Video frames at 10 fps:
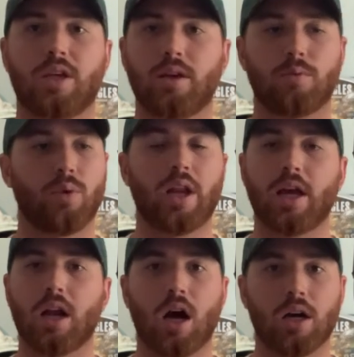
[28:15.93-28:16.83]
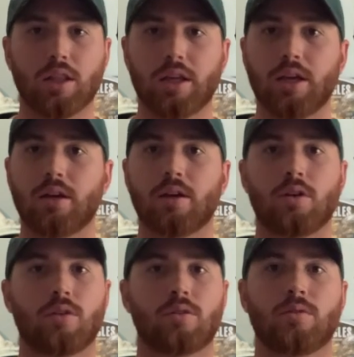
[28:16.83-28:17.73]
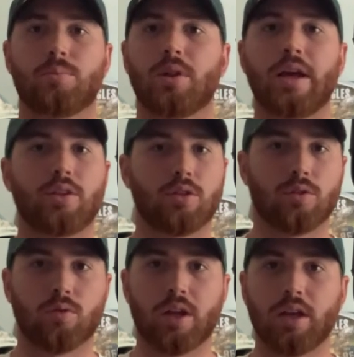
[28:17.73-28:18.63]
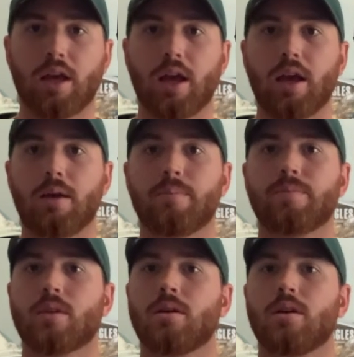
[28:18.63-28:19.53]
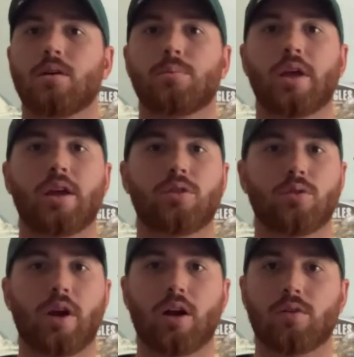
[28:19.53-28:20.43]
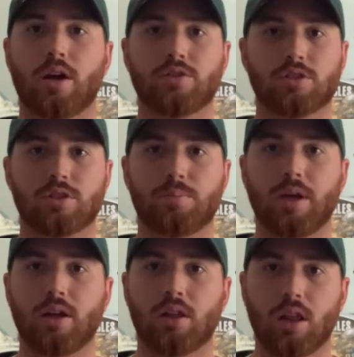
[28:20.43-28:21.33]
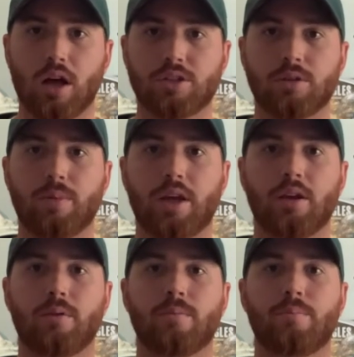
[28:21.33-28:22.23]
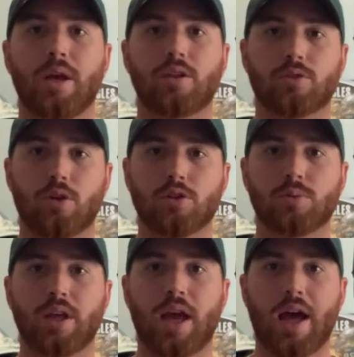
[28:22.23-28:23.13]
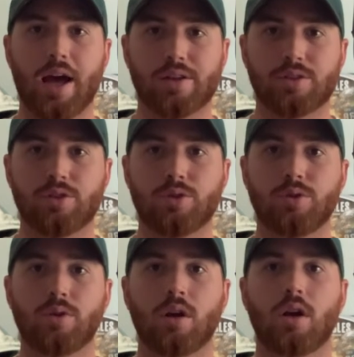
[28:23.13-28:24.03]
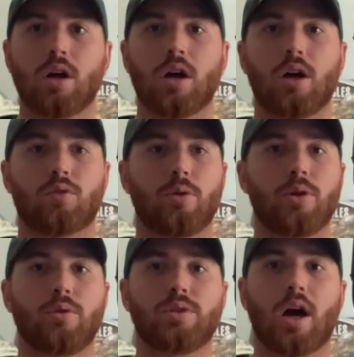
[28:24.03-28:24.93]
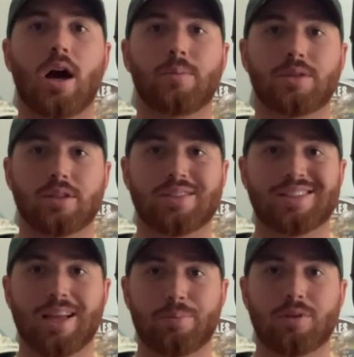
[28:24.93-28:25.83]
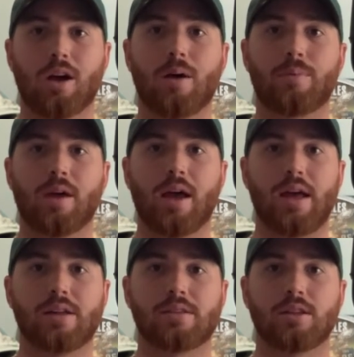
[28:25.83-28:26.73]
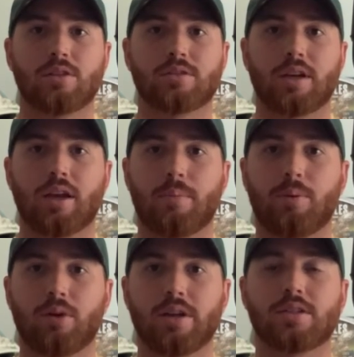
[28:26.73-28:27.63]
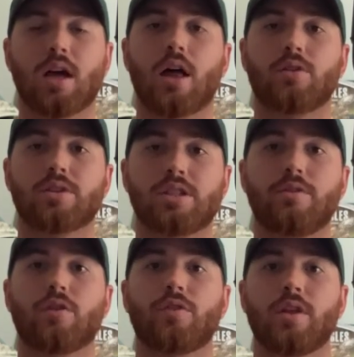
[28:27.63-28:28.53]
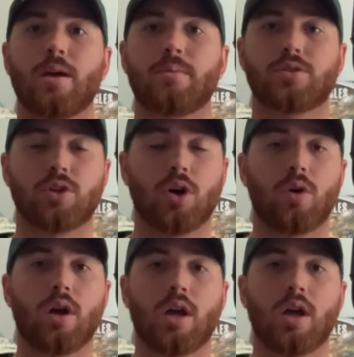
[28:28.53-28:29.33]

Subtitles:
winning it ugly, playing through the run game, playing through Aaron Rodgers just being clutch and making big throws when he has to. Romeo Doubs has stepped up as it looks like a pretty solid receiver for them. So